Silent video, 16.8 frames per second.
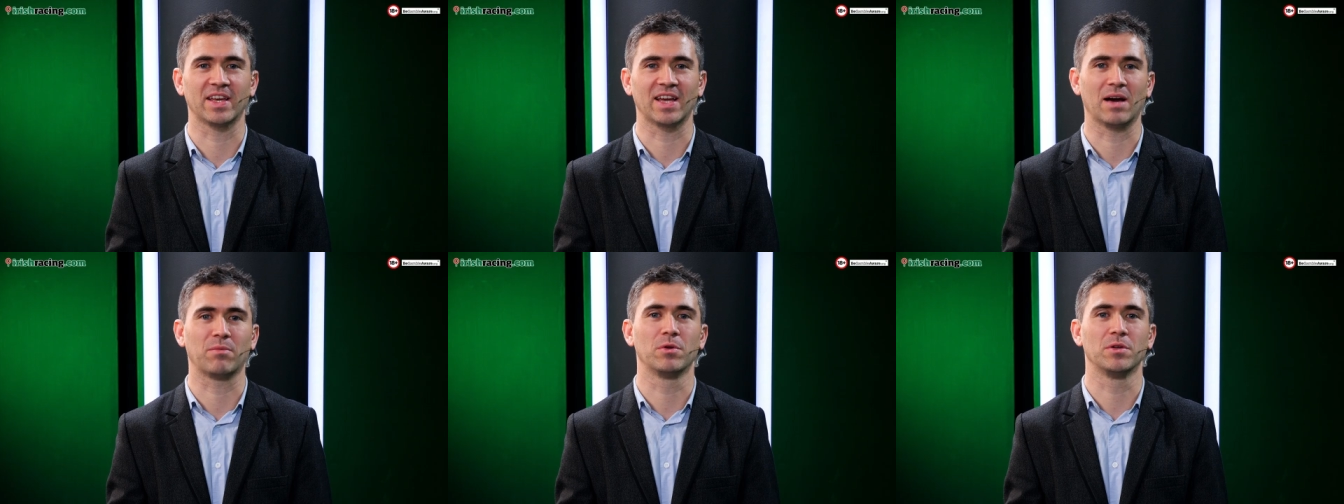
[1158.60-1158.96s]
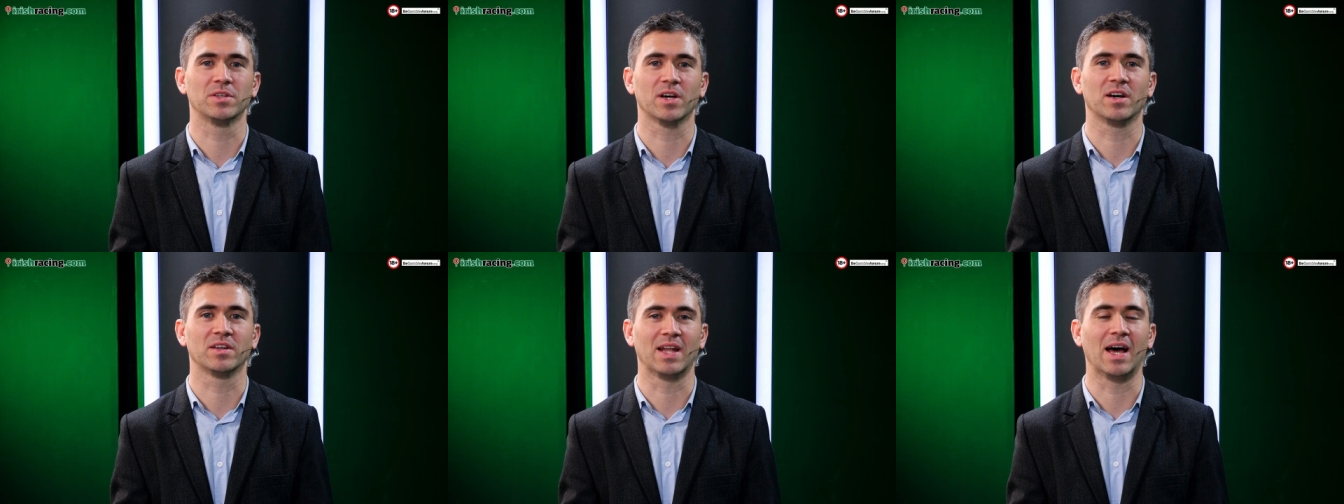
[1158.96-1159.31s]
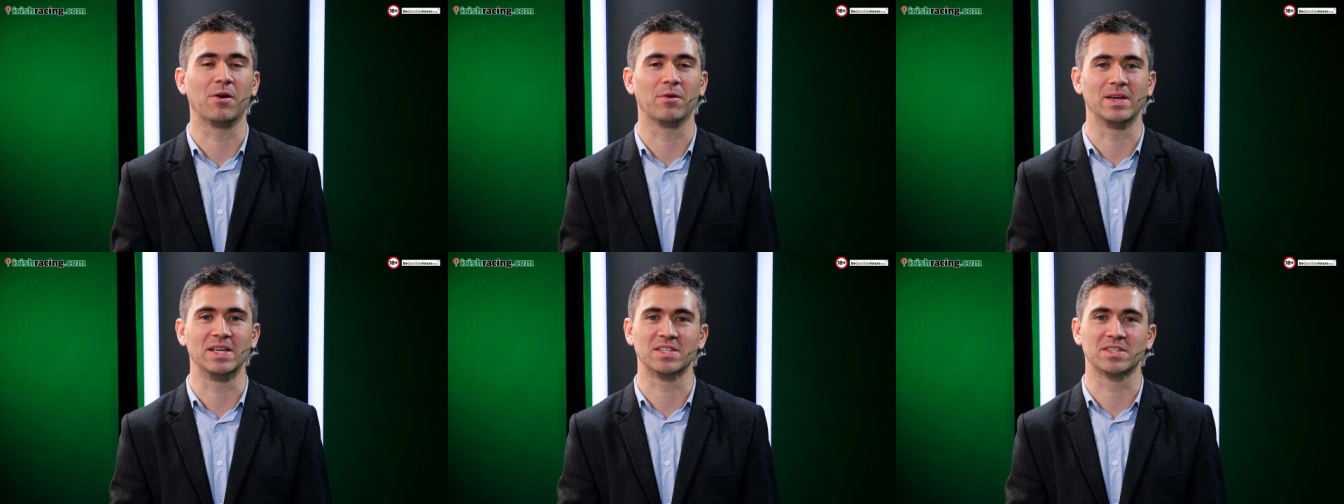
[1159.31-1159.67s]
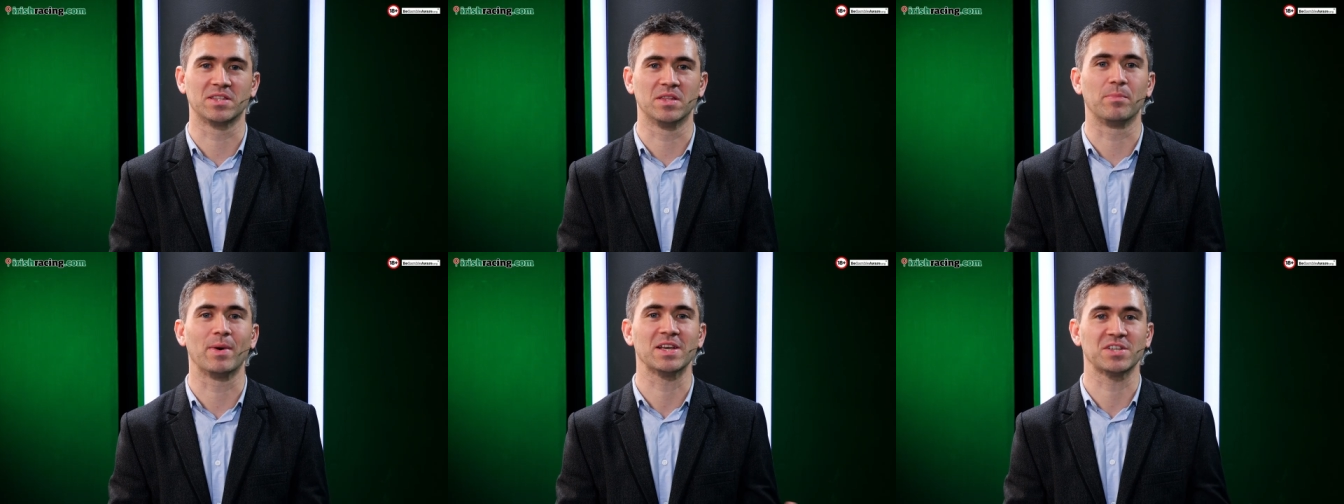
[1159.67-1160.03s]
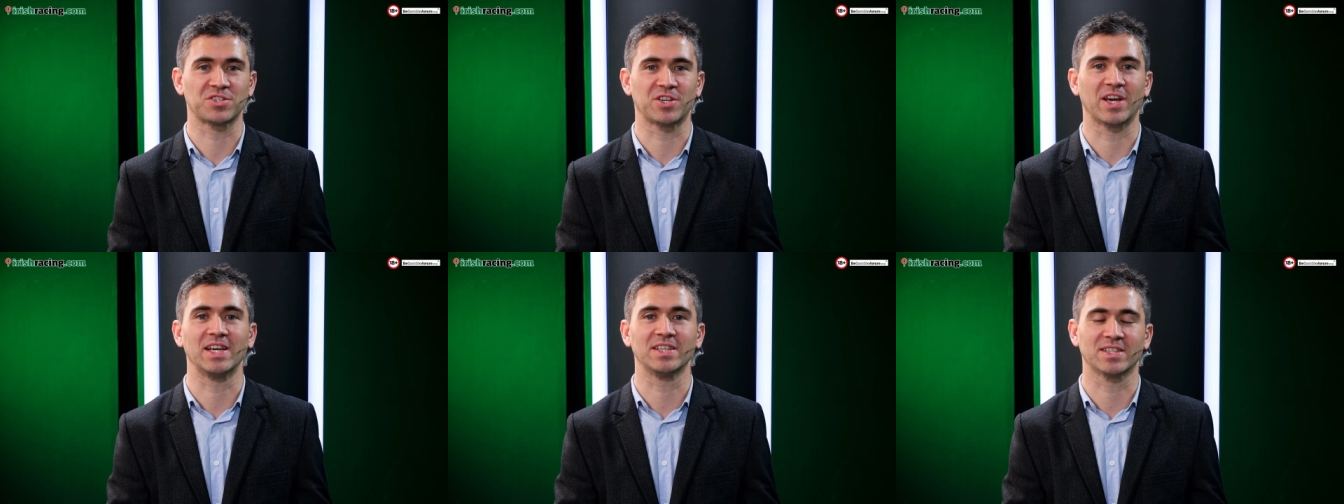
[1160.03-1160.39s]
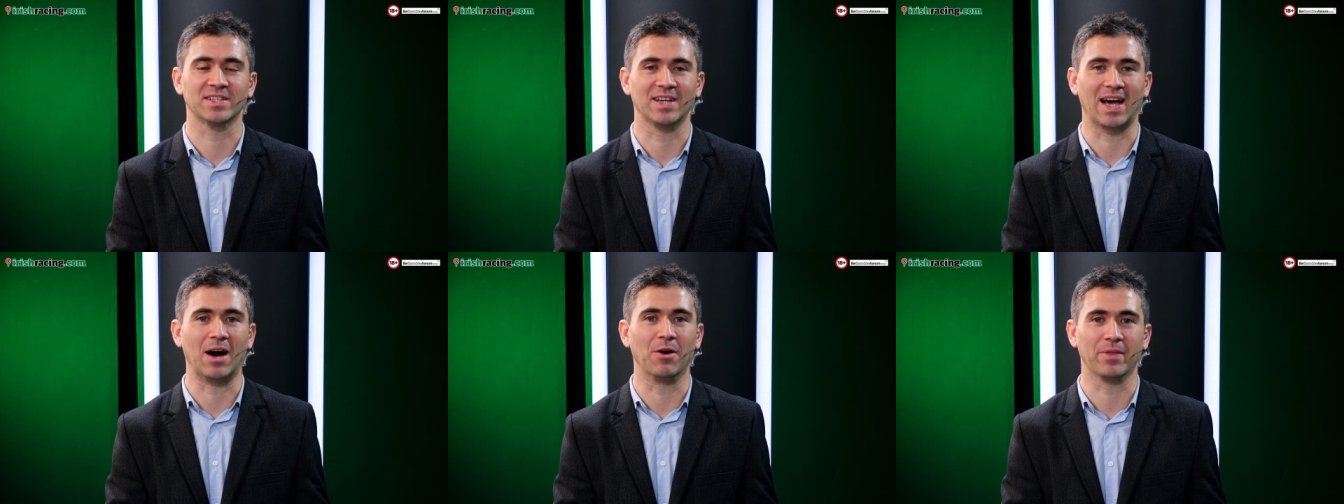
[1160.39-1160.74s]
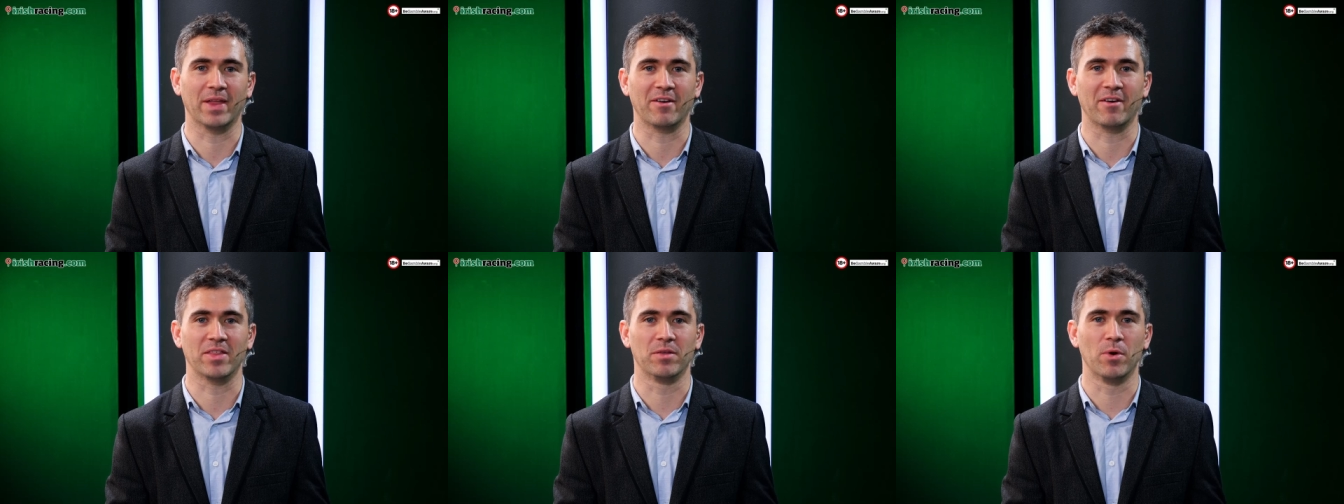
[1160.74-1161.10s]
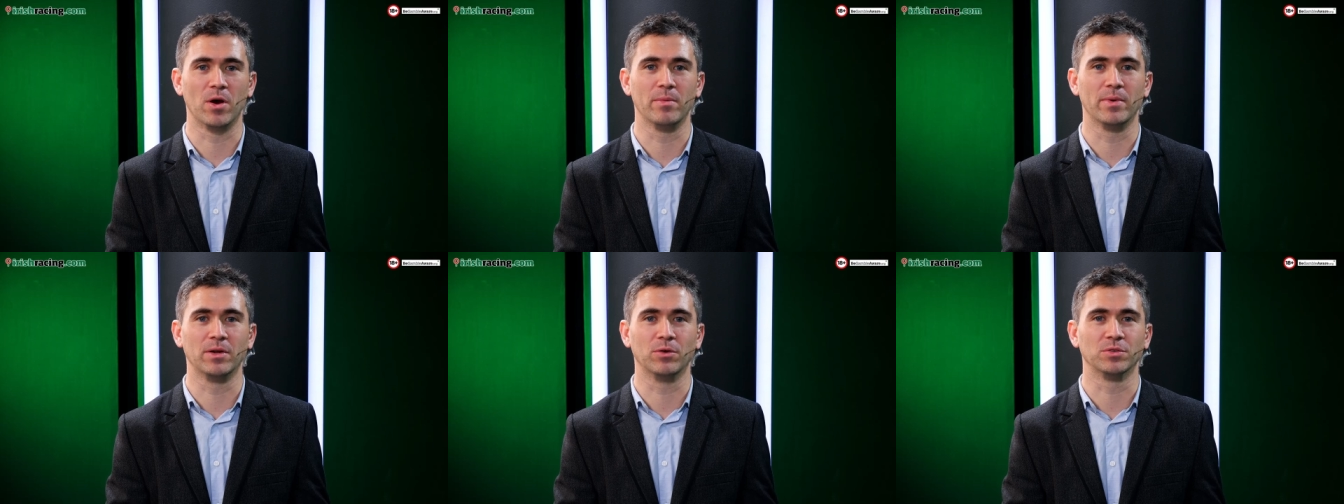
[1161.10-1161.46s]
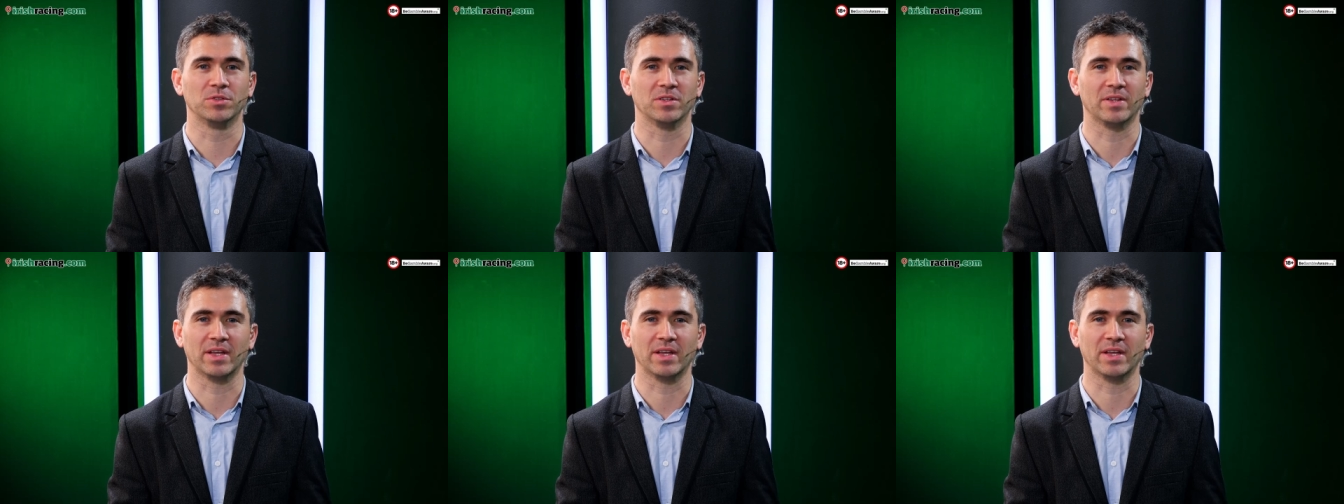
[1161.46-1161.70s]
think Aplutard now is the best chaser out there at the moment? Or do